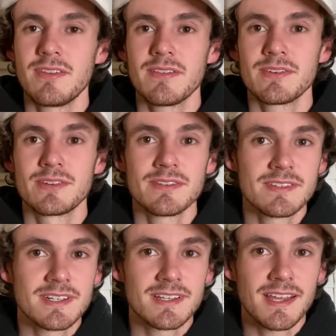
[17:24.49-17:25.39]
never
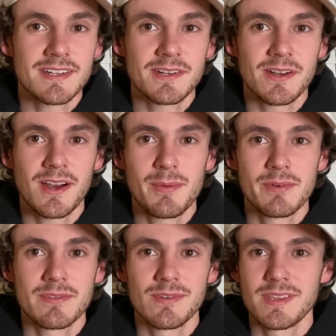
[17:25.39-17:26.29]
driven an electric car
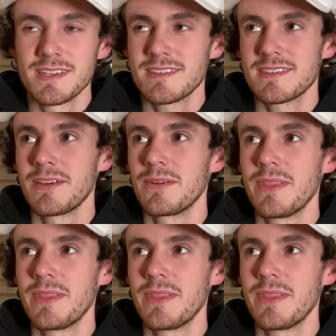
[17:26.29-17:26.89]
before this so